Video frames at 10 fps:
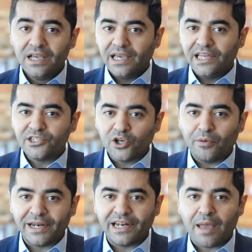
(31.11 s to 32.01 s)
In so
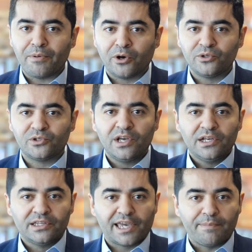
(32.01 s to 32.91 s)
many neighborhoods,
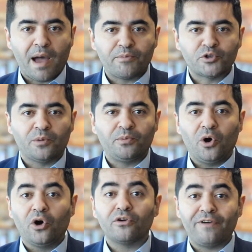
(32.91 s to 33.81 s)
the kebab shop
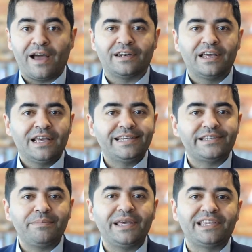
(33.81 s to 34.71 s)
or van is a
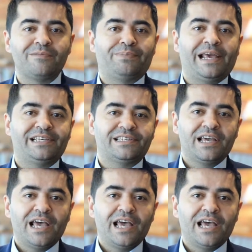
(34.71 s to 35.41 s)
meeting place,